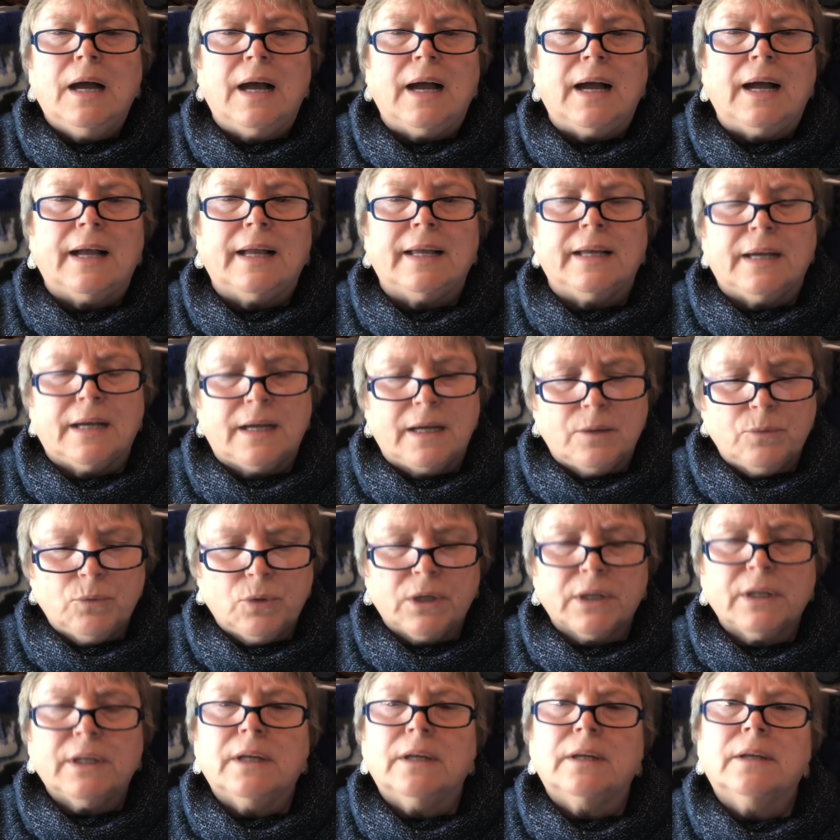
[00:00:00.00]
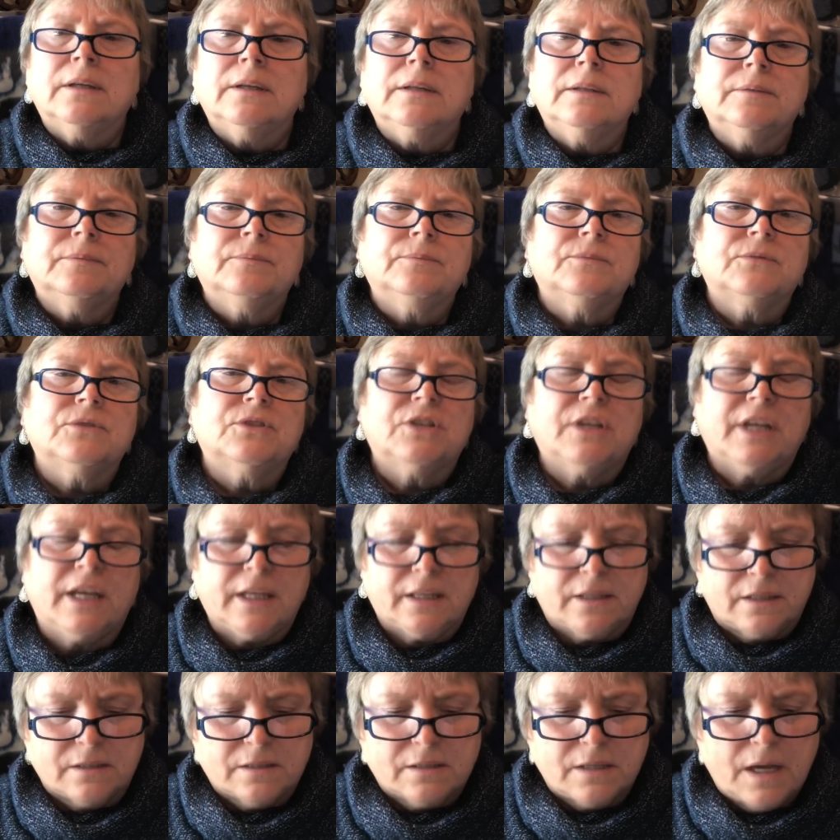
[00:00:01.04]
Hi, I want to take
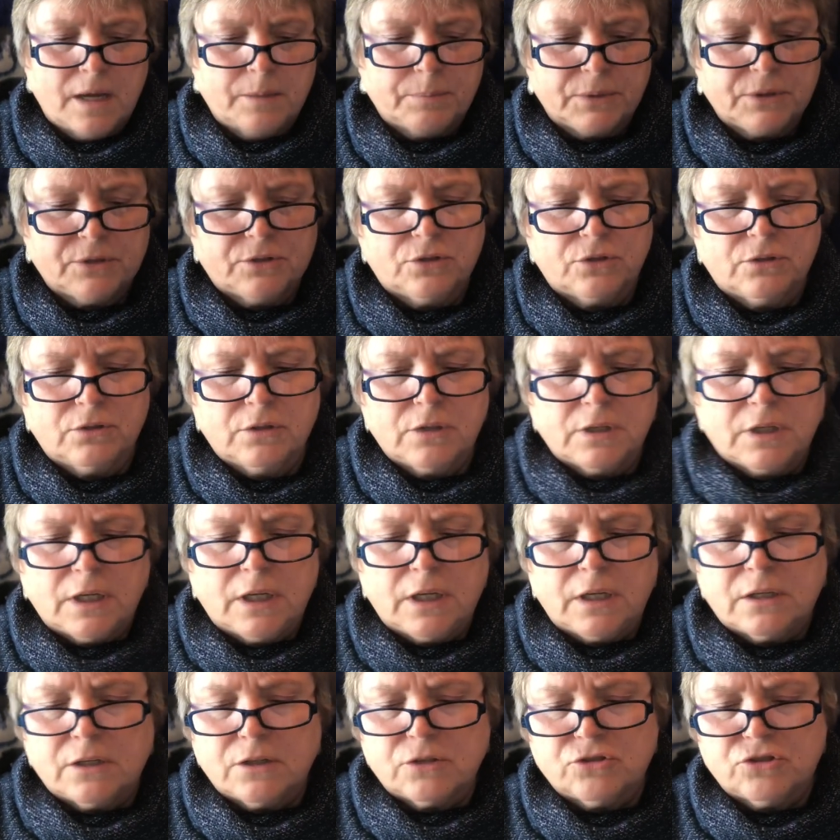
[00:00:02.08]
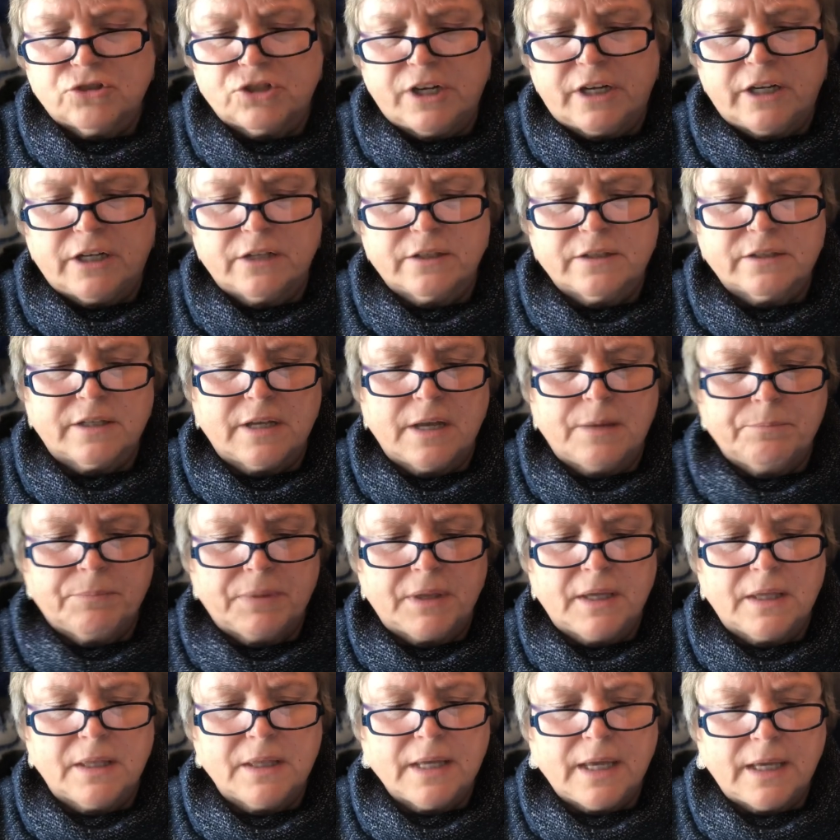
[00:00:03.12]
this opportunity to share
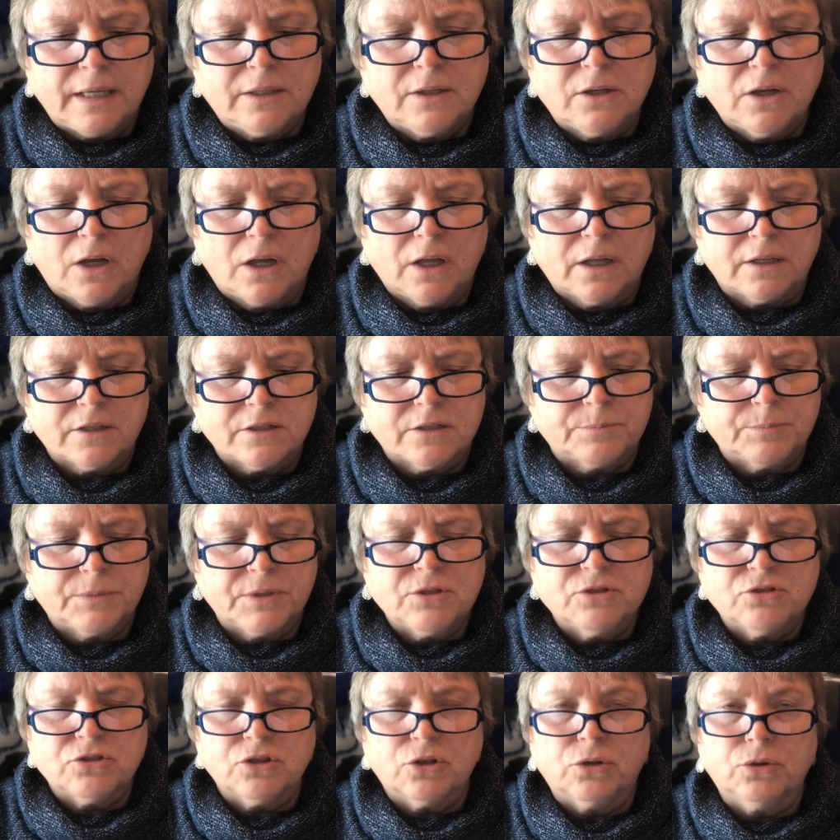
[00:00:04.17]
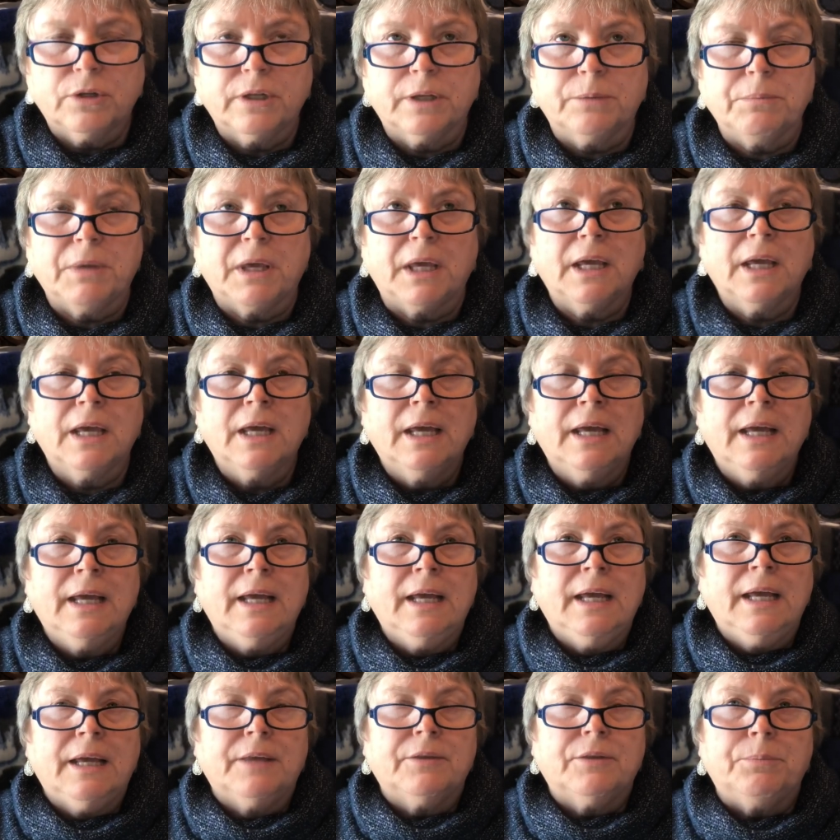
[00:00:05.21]
something that God has been showing me.
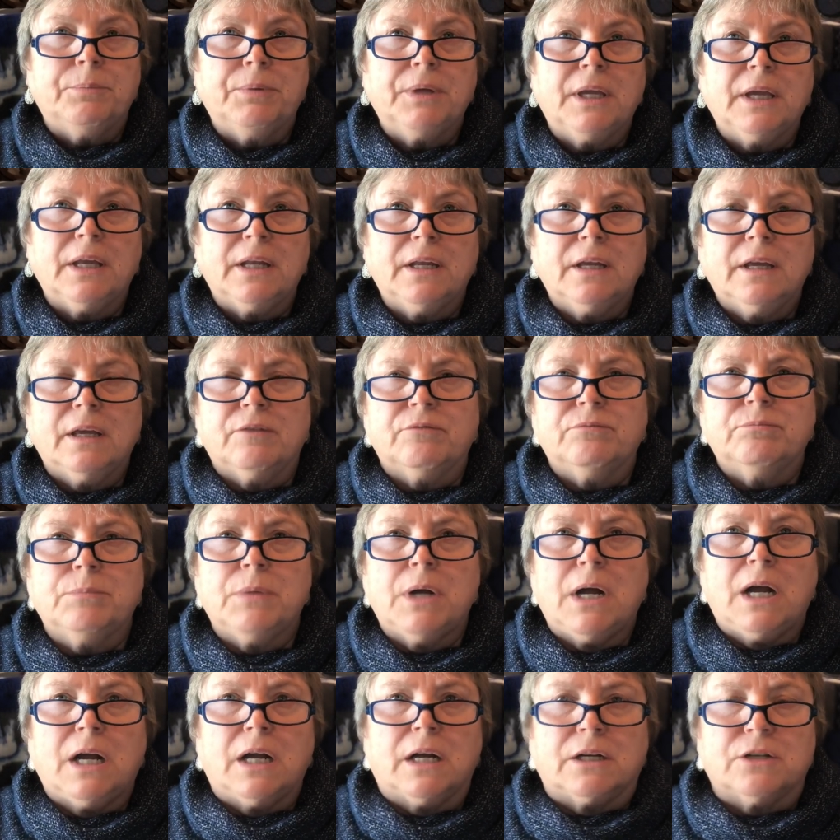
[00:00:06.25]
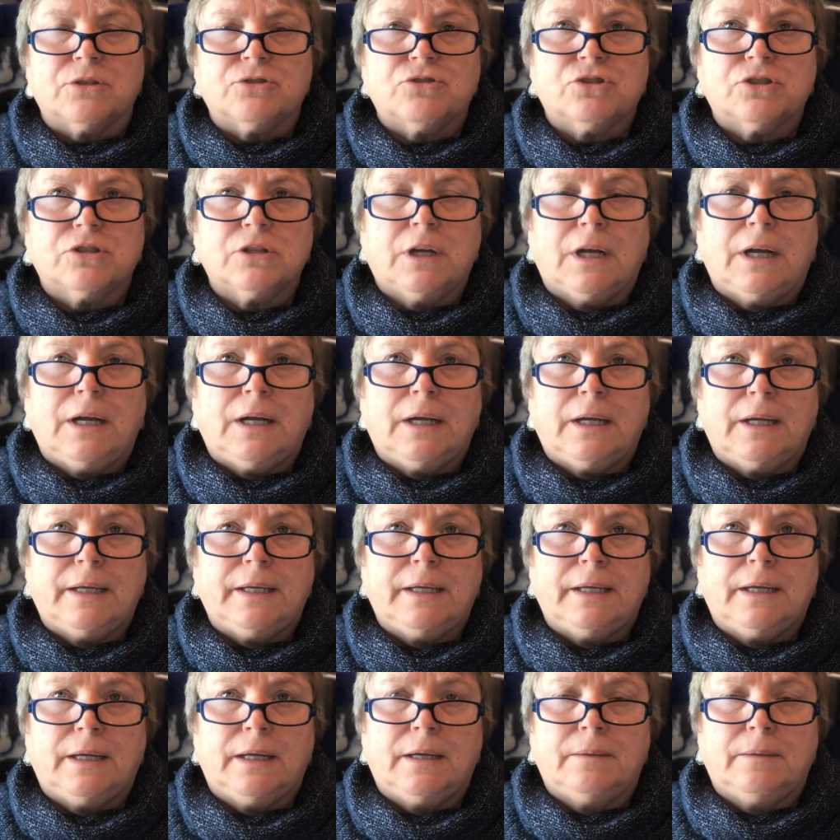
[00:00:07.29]
The beginning of March, I